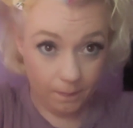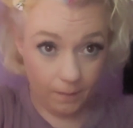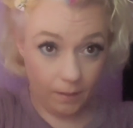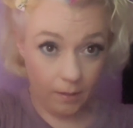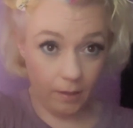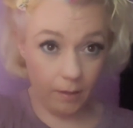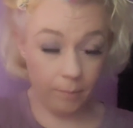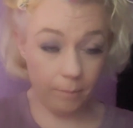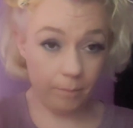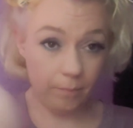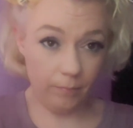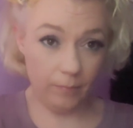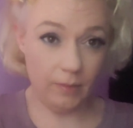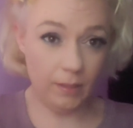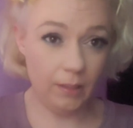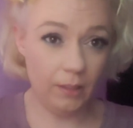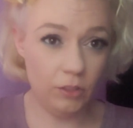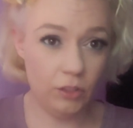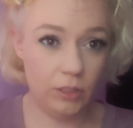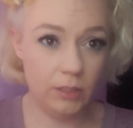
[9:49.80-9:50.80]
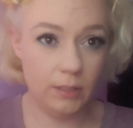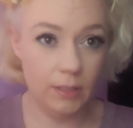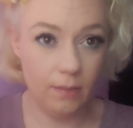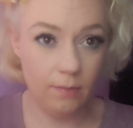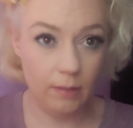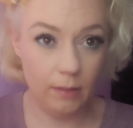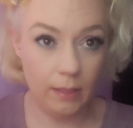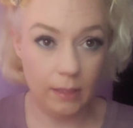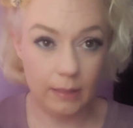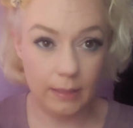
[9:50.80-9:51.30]
Okay, and I'll just leave
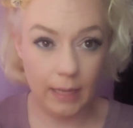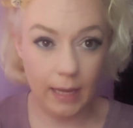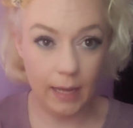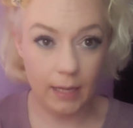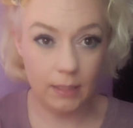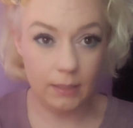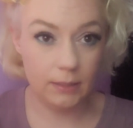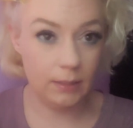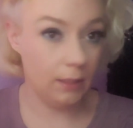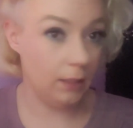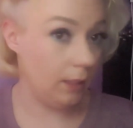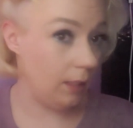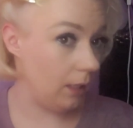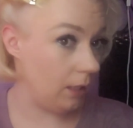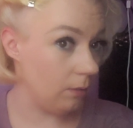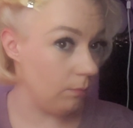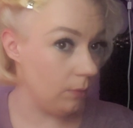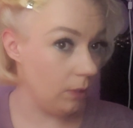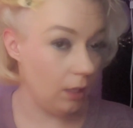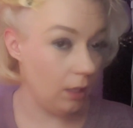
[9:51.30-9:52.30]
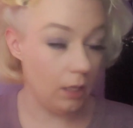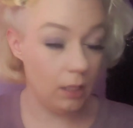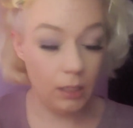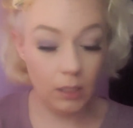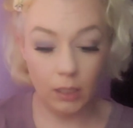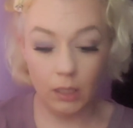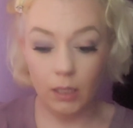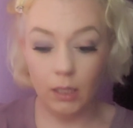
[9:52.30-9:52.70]
it like that until like I'm done.